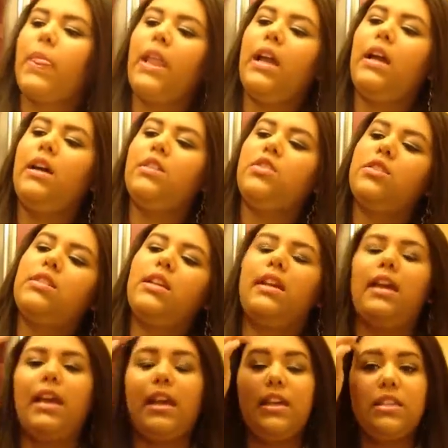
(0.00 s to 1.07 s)
Just in
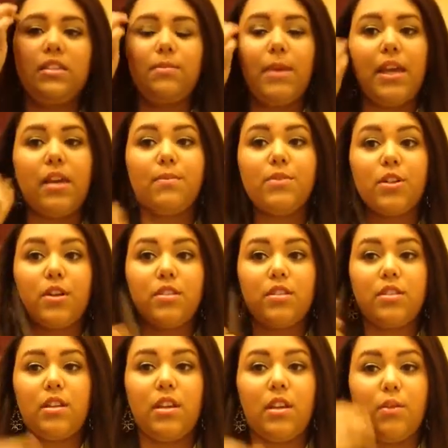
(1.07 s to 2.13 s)
case makeup
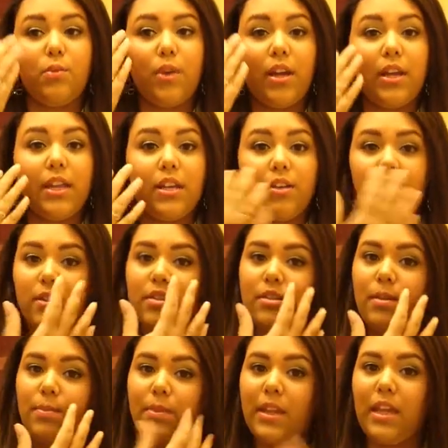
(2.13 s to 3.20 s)
starts to run or
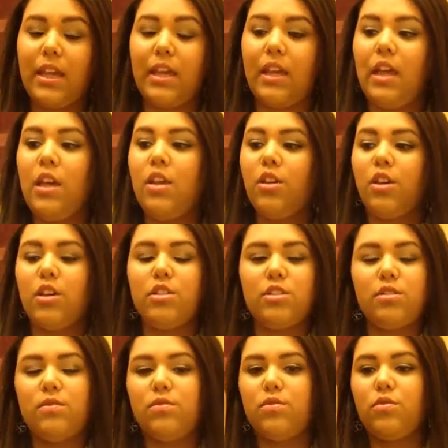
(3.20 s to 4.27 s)
something, you
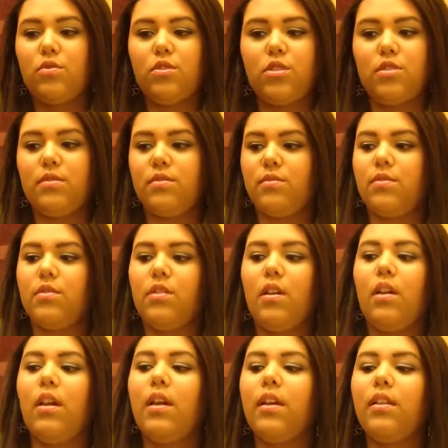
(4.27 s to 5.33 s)
can just
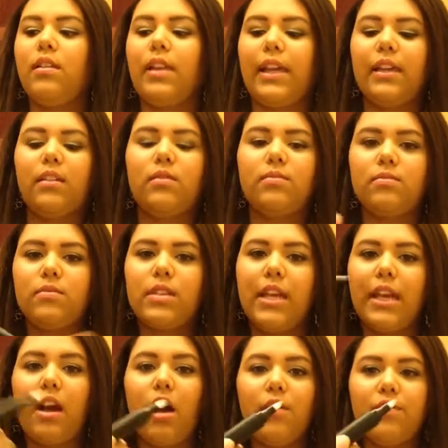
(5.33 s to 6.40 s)
like
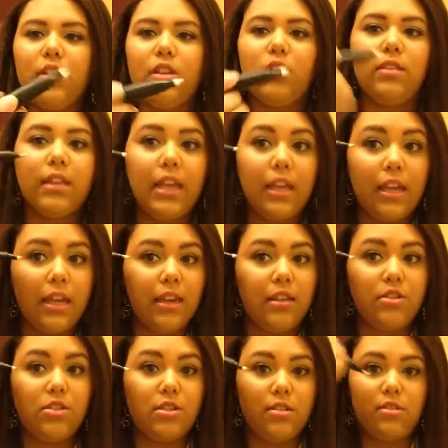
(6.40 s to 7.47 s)
take off the little thing
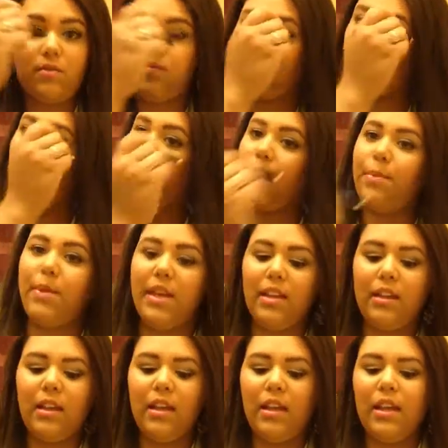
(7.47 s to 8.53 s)
and just wipe
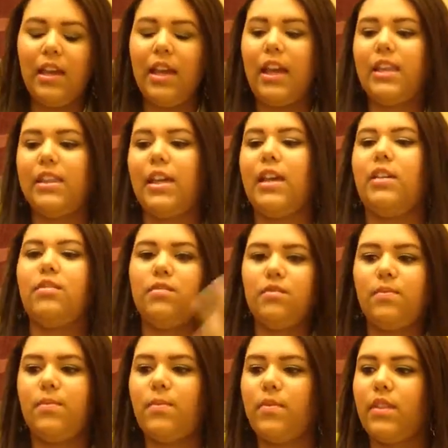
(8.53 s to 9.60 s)
it and then
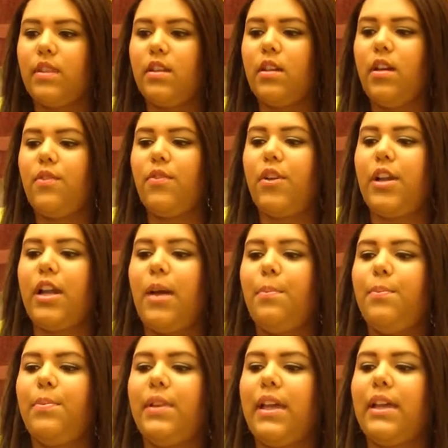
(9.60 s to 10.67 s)
cover it
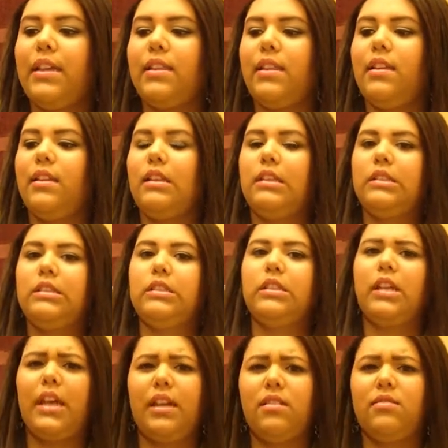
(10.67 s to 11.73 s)
up like
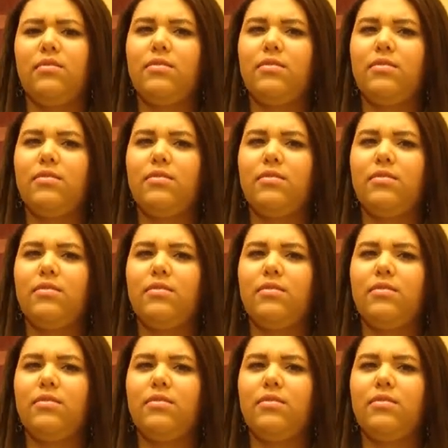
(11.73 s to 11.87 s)
again.